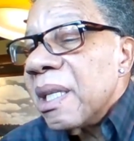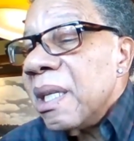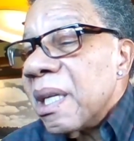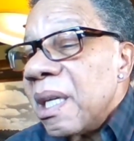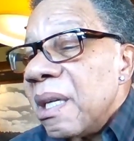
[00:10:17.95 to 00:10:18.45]

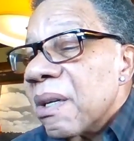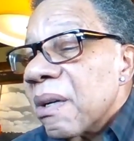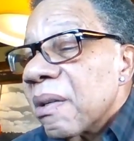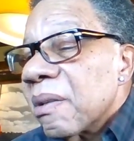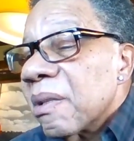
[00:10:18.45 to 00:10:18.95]
You
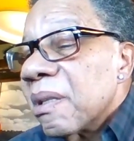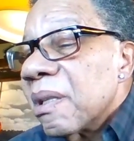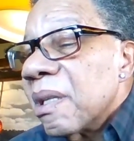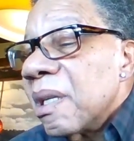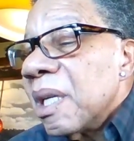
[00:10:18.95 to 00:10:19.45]
hear?
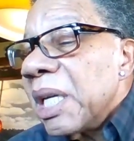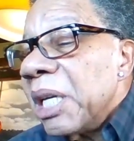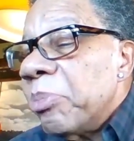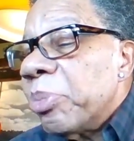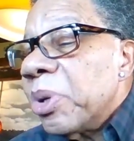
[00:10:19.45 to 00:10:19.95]

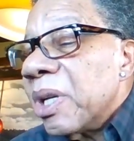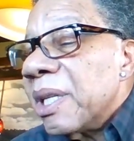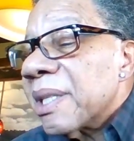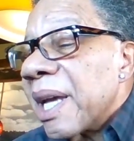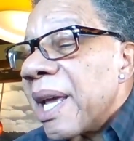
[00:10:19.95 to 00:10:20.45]
He put
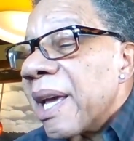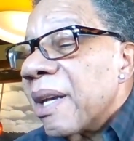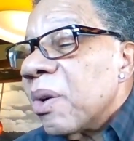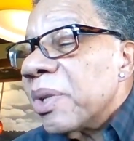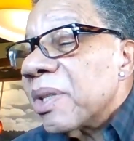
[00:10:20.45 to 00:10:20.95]
his
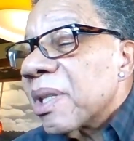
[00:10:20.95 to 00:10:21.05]
hand on his